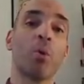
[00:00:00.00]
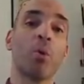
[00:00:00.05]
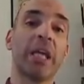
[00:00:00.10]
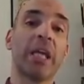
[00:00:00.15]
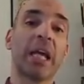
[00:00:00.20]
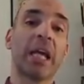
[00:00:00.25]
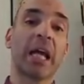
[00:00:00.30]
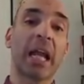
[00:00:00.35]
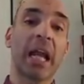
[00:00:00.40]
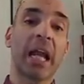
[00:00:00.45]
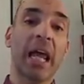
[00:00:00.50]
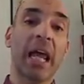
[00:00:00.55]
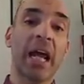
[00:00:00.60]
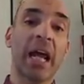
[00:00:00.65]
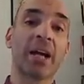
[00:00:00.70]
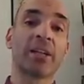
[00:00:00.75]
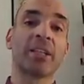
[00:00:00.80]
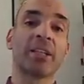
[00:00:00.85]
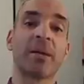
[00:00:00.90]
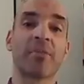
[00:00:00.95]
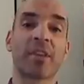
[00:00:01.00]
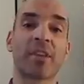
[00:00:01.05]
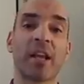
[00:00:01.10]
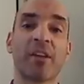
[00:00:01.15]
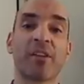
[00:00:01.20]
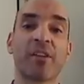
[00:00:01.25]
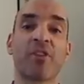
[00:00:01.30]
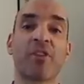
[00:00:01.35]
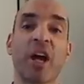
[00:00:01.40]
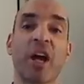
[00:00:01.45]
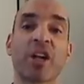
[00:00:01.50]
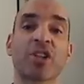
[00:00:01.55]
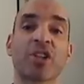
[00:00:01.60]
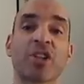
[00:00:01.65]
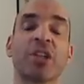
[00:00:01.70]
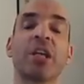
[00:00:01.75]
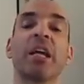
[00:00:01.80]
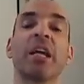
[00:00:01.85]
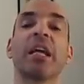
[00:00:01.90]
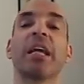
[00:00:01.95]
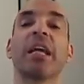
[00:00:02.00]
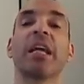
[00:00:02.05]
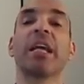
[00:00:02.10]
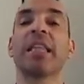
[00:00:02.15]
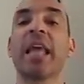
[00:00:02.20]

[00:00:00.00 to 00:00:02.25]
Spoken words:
who declared themselves Russian